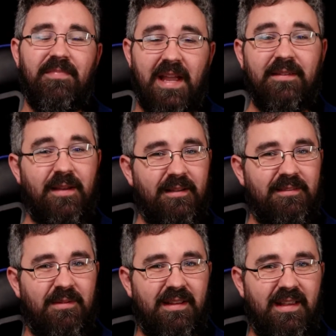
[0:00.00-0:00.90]
That's
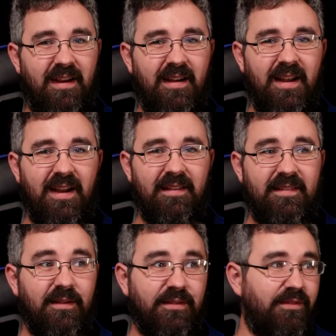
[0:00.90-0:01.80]
awesome right there.
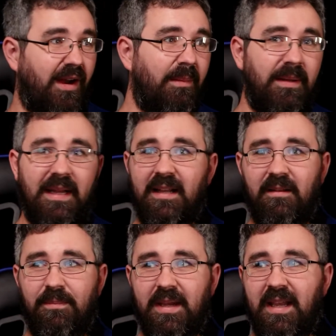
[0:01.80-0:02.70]
Instead of scrambling and
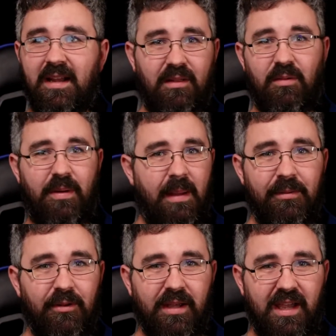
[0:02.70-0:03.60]
then picking another
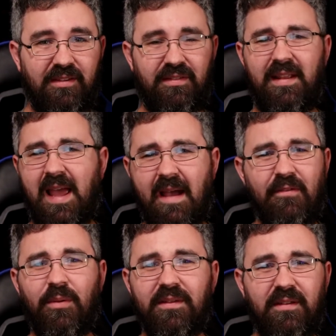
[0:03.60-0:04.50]
popular location that
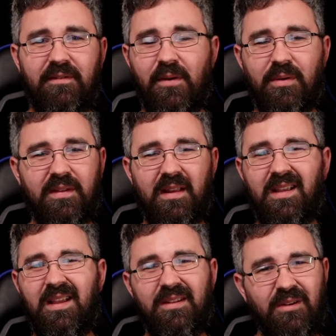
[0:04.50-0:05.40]
everyone's done photos
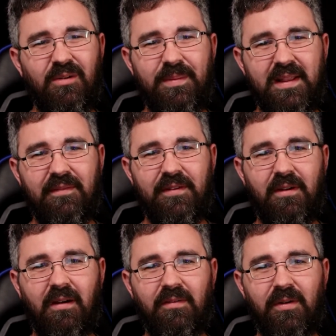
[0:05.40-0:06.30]
at, don't be that
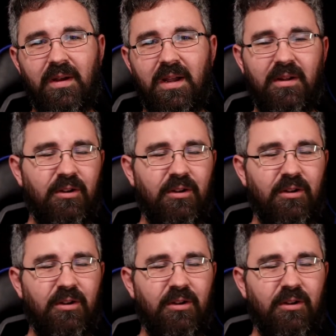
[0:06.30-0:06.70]
photographer.